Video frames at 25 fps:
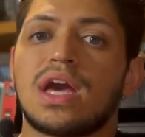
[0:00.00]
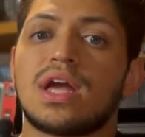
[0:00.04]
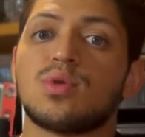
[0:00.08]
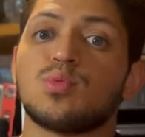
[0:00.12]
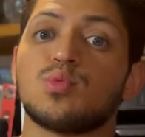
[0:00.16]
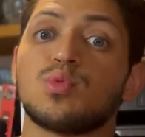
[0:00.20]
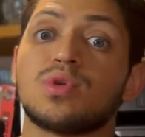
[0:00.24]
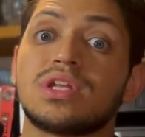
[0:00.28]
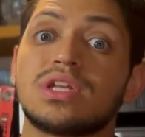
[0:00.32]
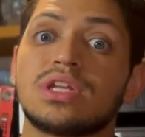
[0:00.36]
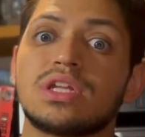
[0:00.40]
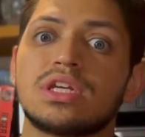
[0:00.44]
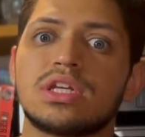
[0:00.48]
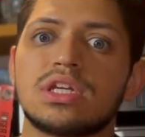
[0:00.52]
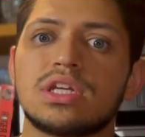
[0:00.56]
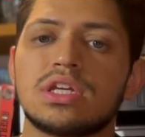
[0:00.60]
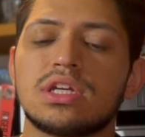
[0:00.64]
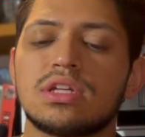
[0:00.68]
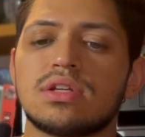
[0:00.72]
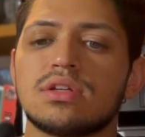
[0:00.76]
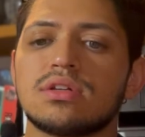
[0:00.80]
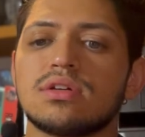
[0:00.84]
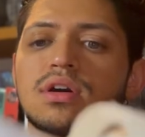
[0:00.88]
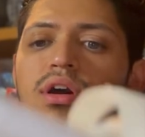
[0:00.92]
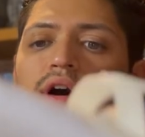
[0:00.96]
And we
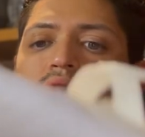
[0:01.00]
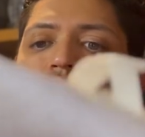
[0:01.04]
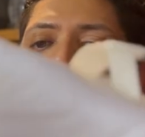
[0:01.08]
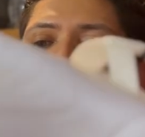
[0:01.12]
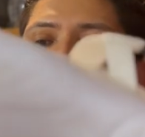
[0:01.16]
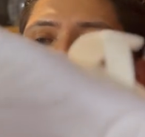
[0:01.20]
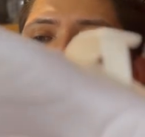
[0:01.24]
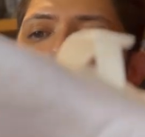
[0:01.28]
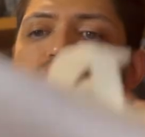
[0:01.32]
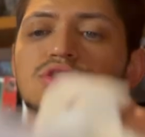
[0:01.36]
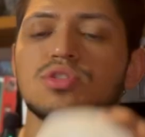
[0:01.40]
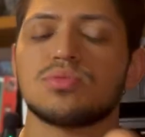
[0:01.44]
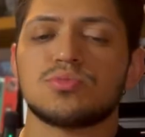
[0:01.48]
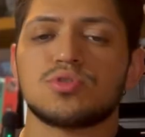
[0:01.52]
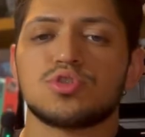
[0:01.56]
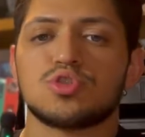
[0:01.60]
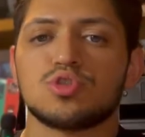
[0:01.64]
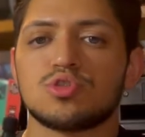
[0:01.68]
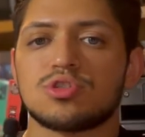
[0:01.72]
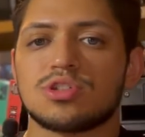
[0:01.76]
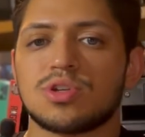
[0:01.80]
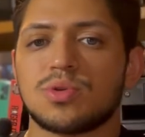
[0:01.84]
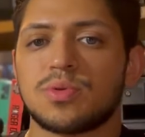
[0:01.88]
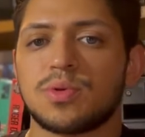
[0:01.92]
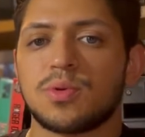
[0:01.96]
need some
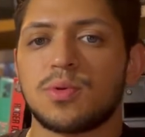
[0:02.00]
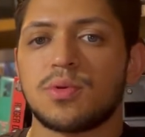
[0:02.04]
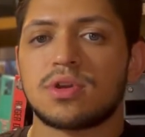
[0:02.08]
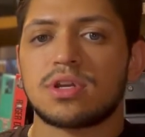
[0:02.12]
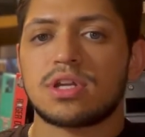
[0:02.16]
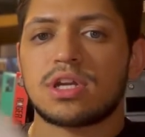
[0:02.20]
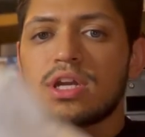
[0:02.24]
shoes that we want